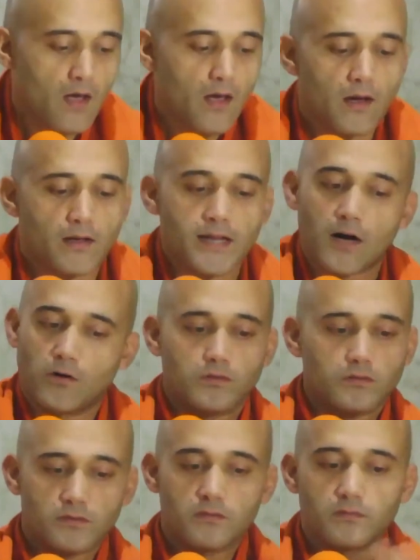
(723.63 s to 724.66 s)
Now,
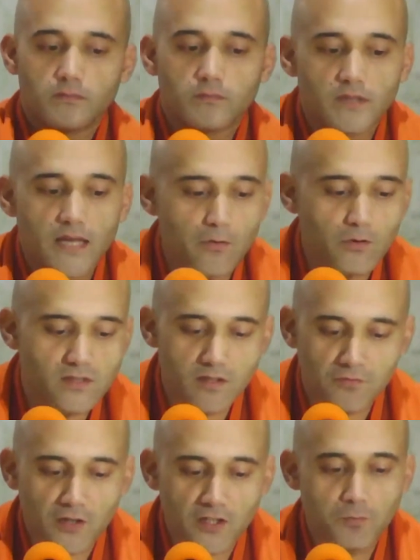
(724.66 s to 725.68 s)
that was the
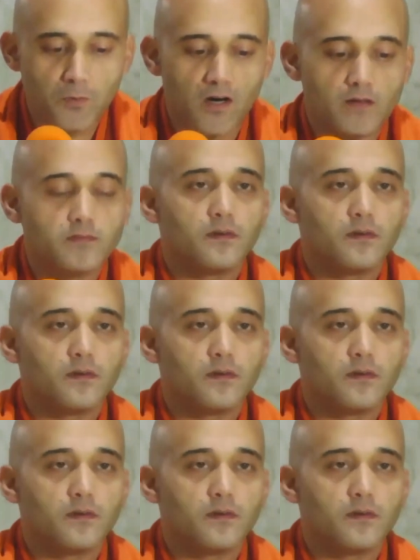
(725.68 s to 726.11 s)
first part.